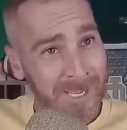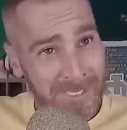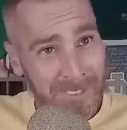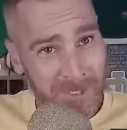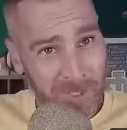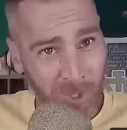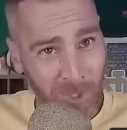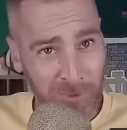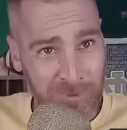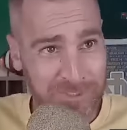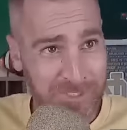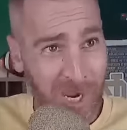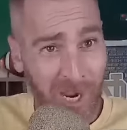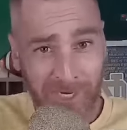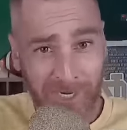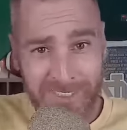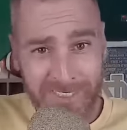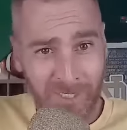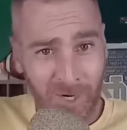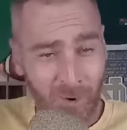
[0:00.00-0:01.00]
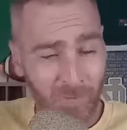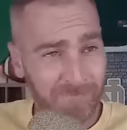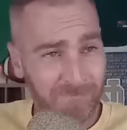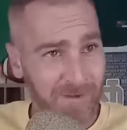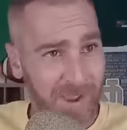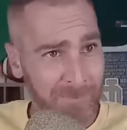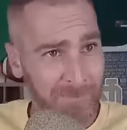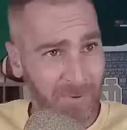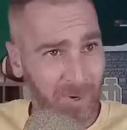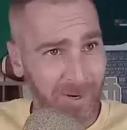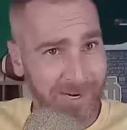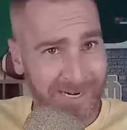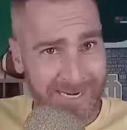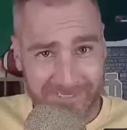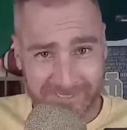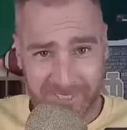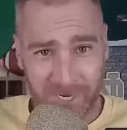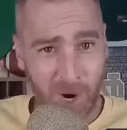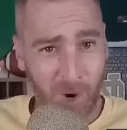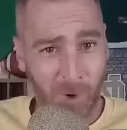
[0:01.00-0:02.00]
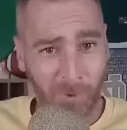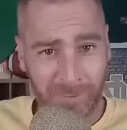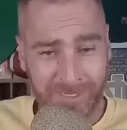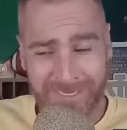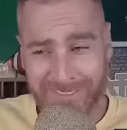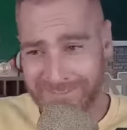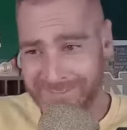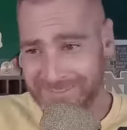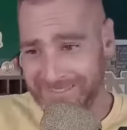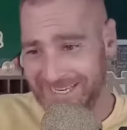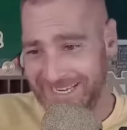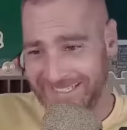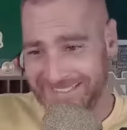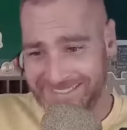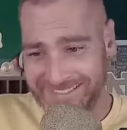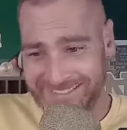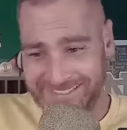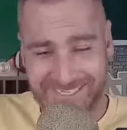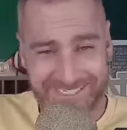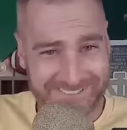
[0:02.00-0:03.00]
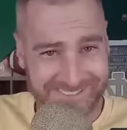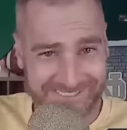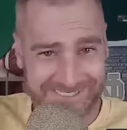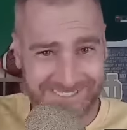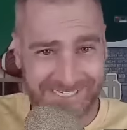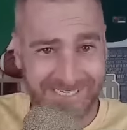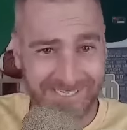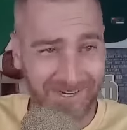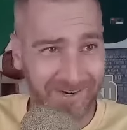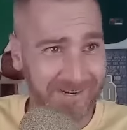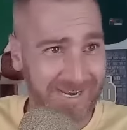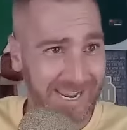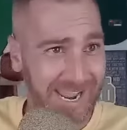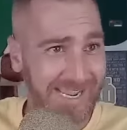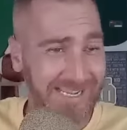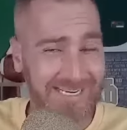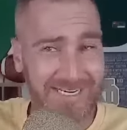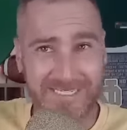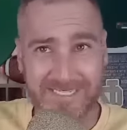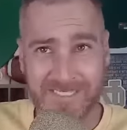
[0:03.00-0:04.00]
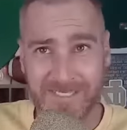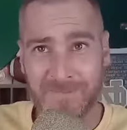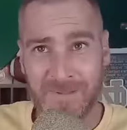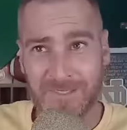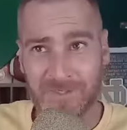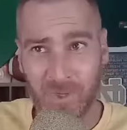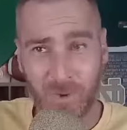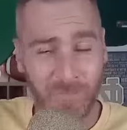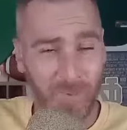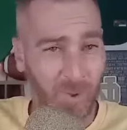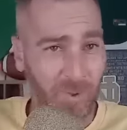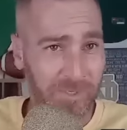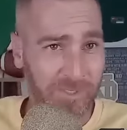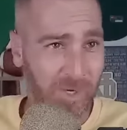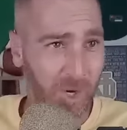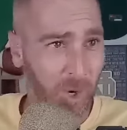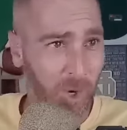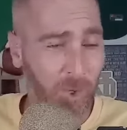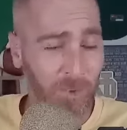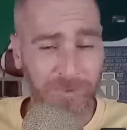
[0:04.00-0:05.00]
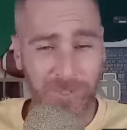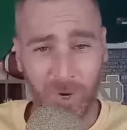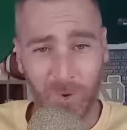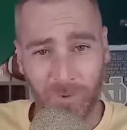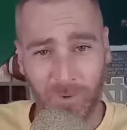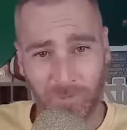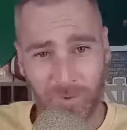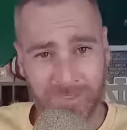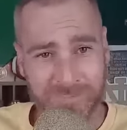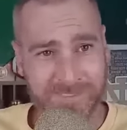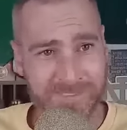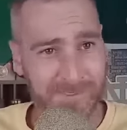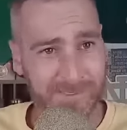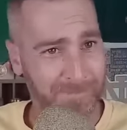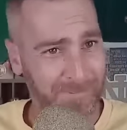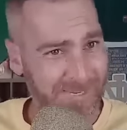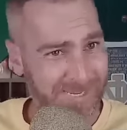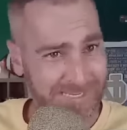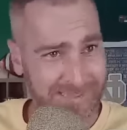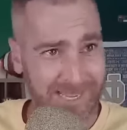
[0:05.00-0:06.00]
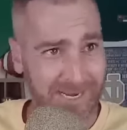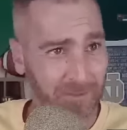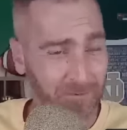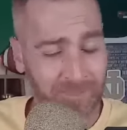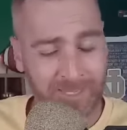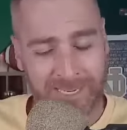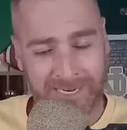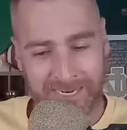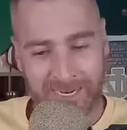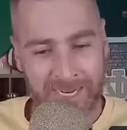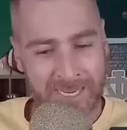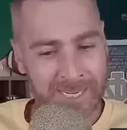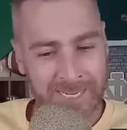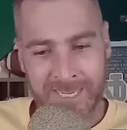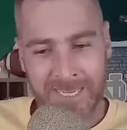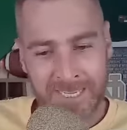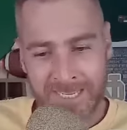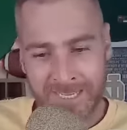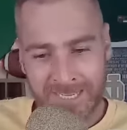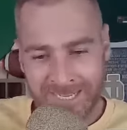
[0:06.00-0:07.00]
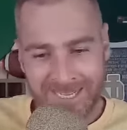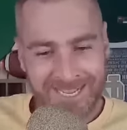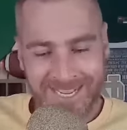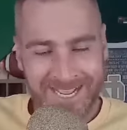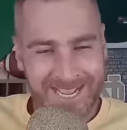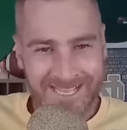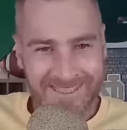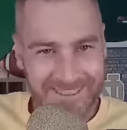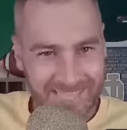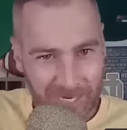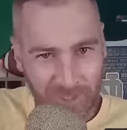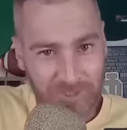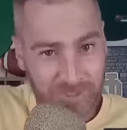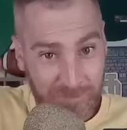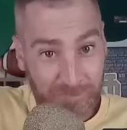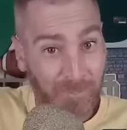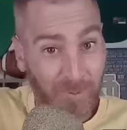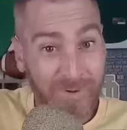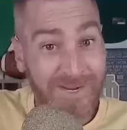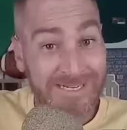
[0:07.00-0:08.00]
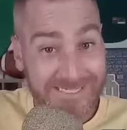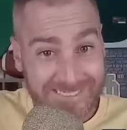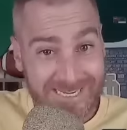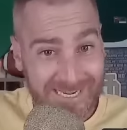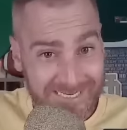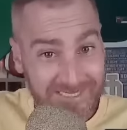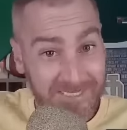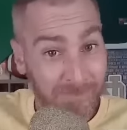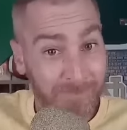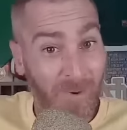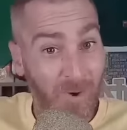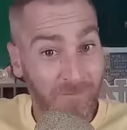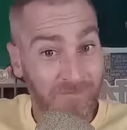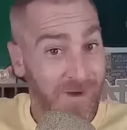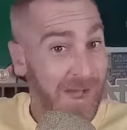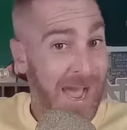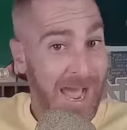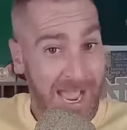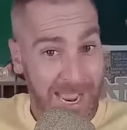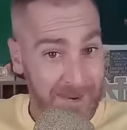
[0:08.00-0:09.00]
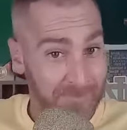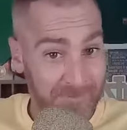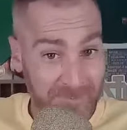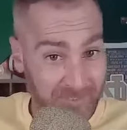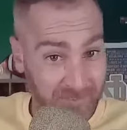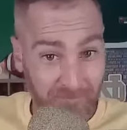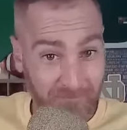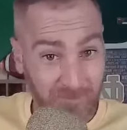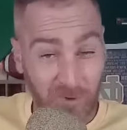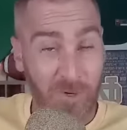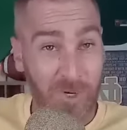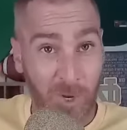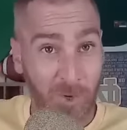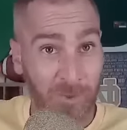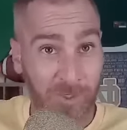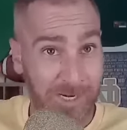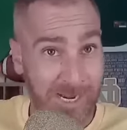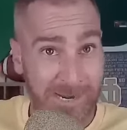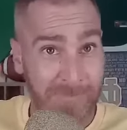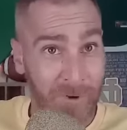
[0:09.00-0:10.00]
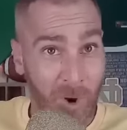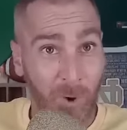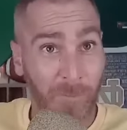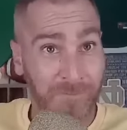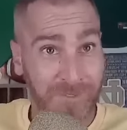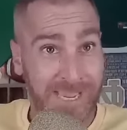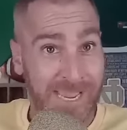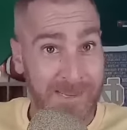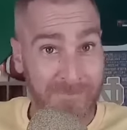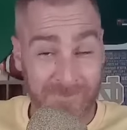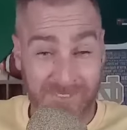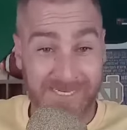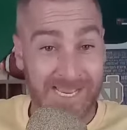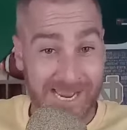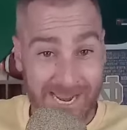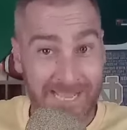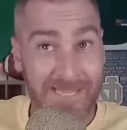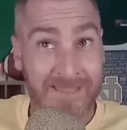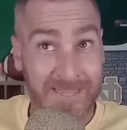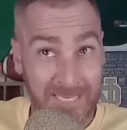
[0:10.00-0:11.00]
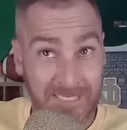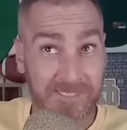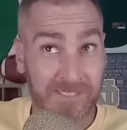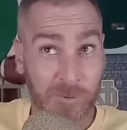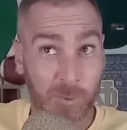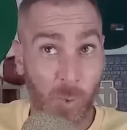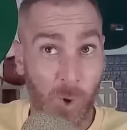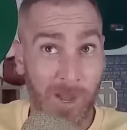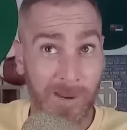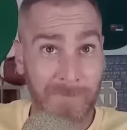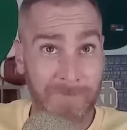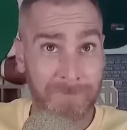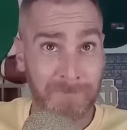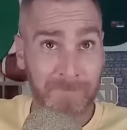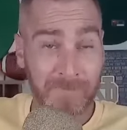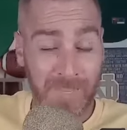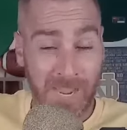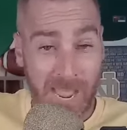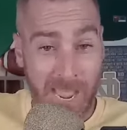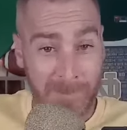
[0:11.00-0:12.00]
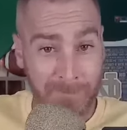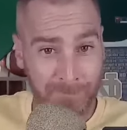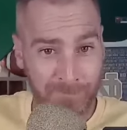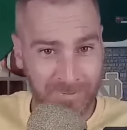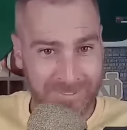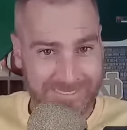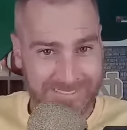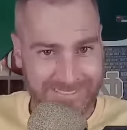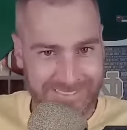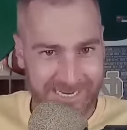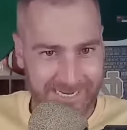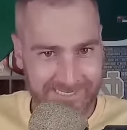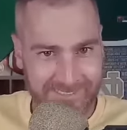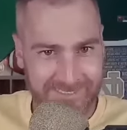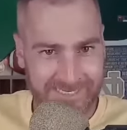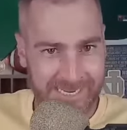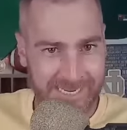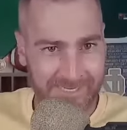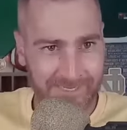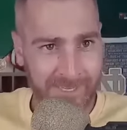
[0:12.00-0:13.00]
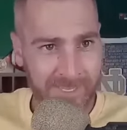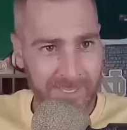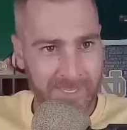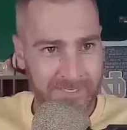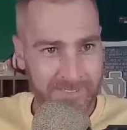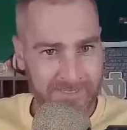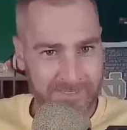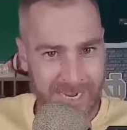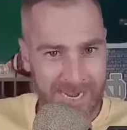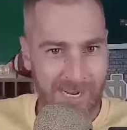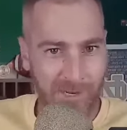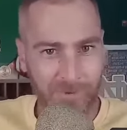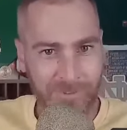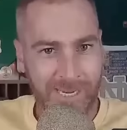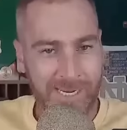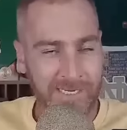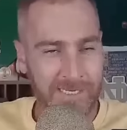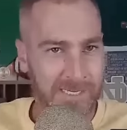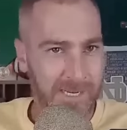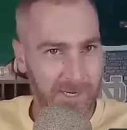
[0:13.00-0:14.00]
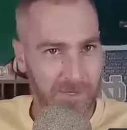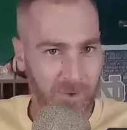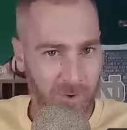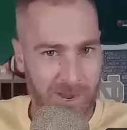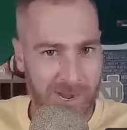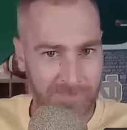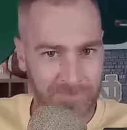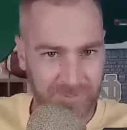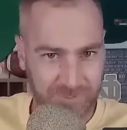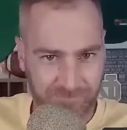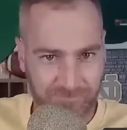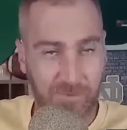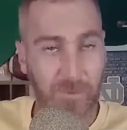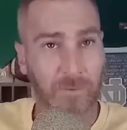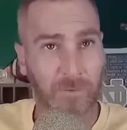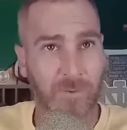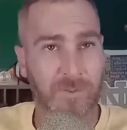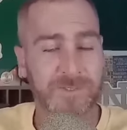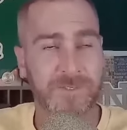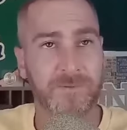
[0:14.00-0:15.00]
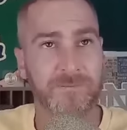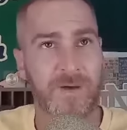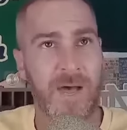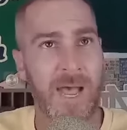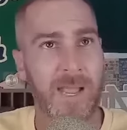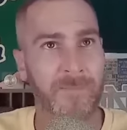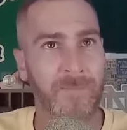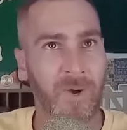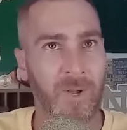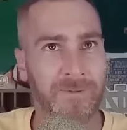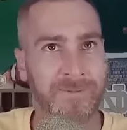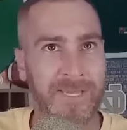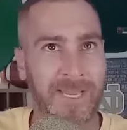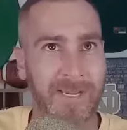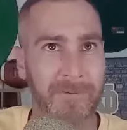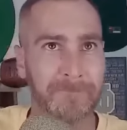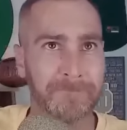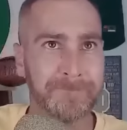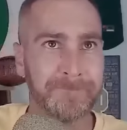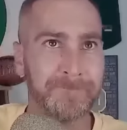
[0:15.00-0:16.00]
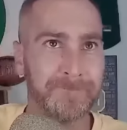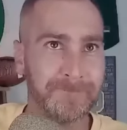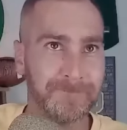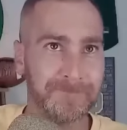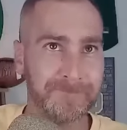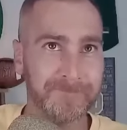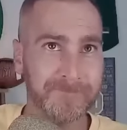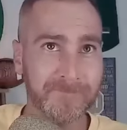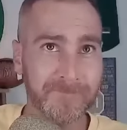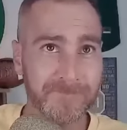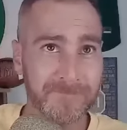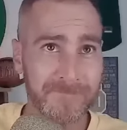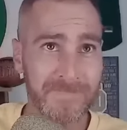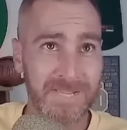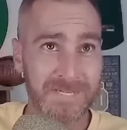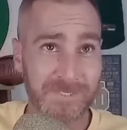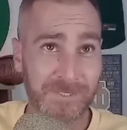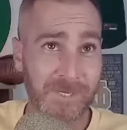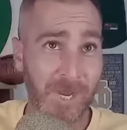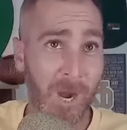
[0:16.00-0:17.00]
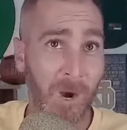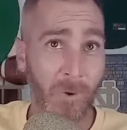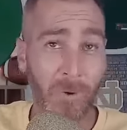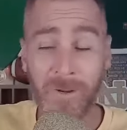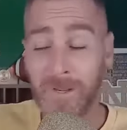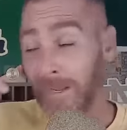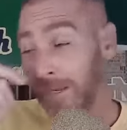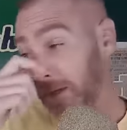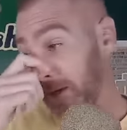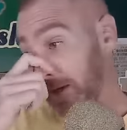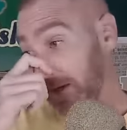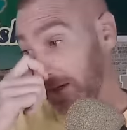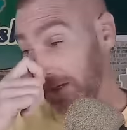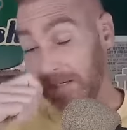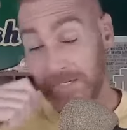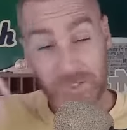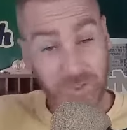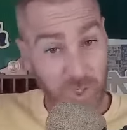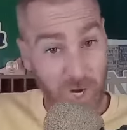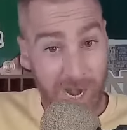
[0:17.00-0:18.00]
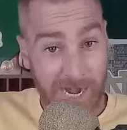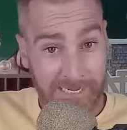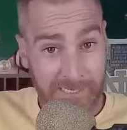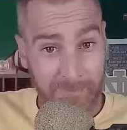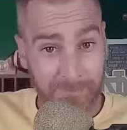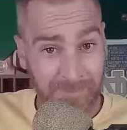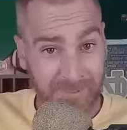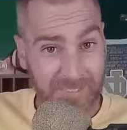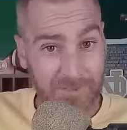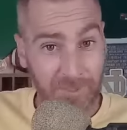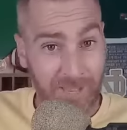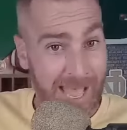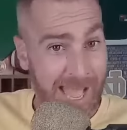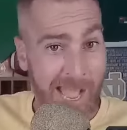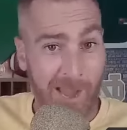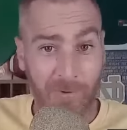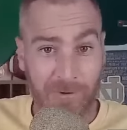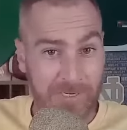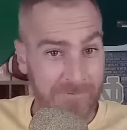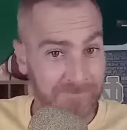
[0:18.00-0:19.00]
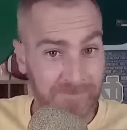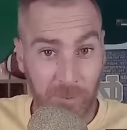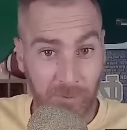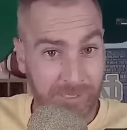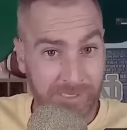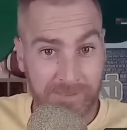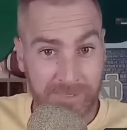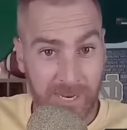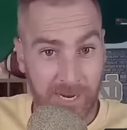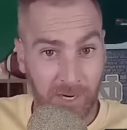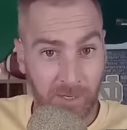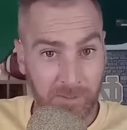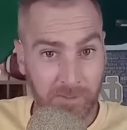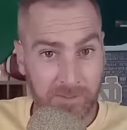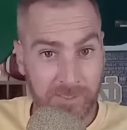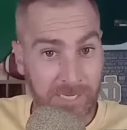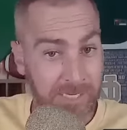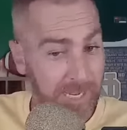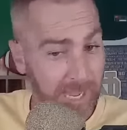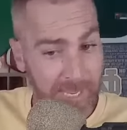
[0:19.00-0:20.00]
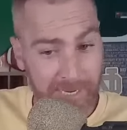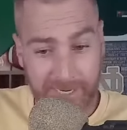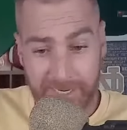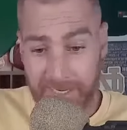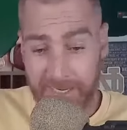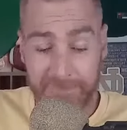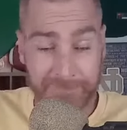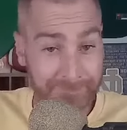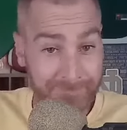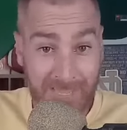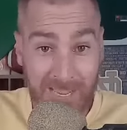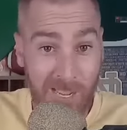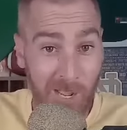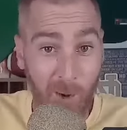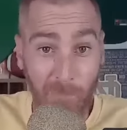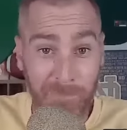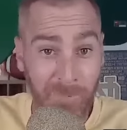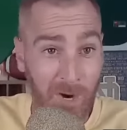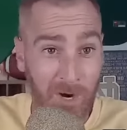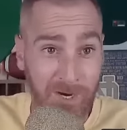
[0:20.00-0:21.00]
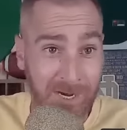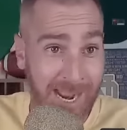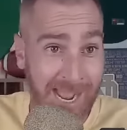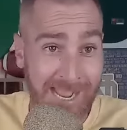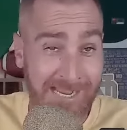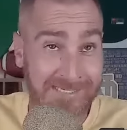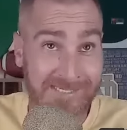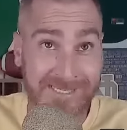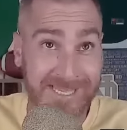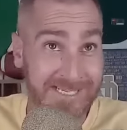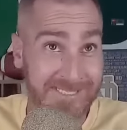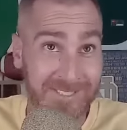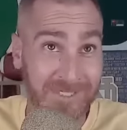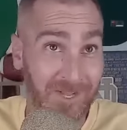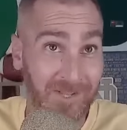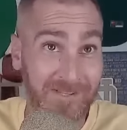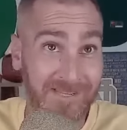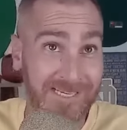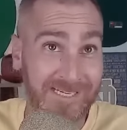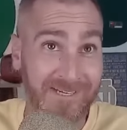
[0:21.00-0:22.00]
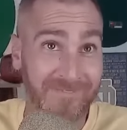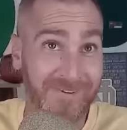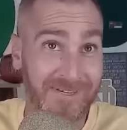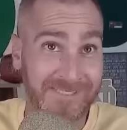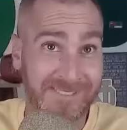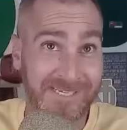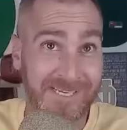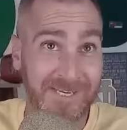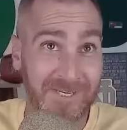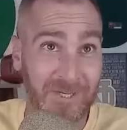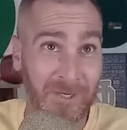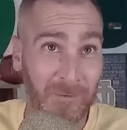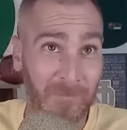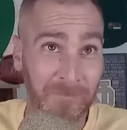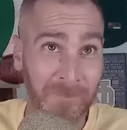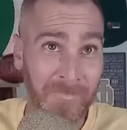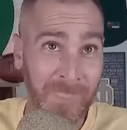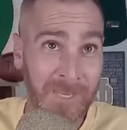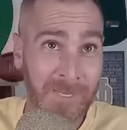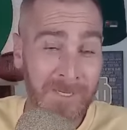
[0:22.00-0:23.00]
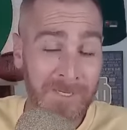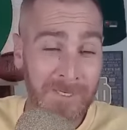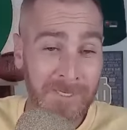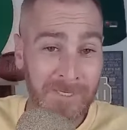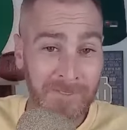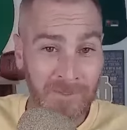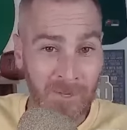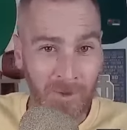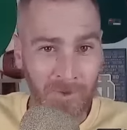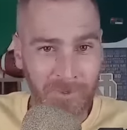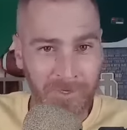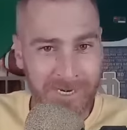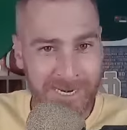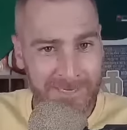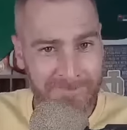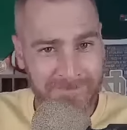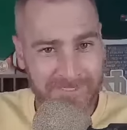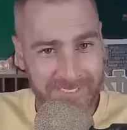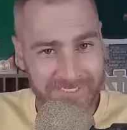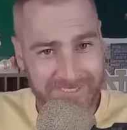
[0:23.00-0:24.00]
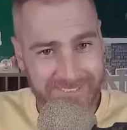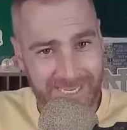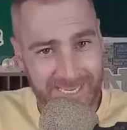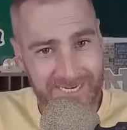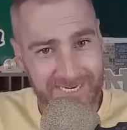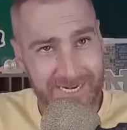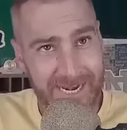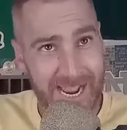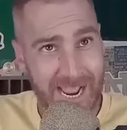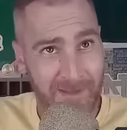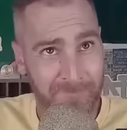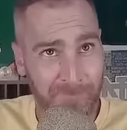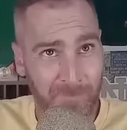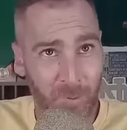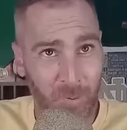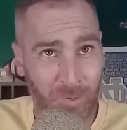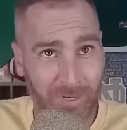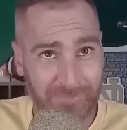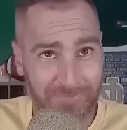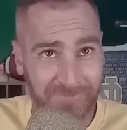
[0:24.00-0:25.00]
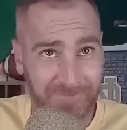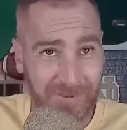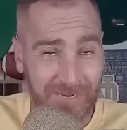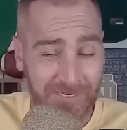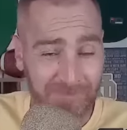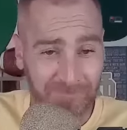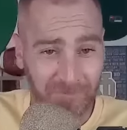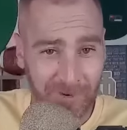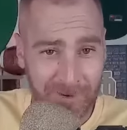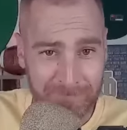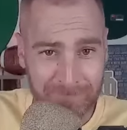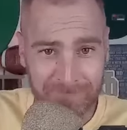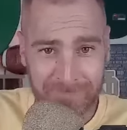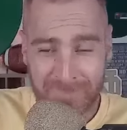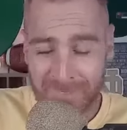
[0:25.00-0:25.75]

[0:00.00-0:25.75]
you're done in November, and it's home, it's the senior day, and it's miserable and cold. No one wants to be there. Like, there's predictable vibes for Notre Dame home games. And this one, I'm predicting tailgating at grandma's funeral is the vibe all day. So try and be loud if you're in there. You got to help our guys. That's all any of us can do. Notre Dame's a 10.5-point favorite.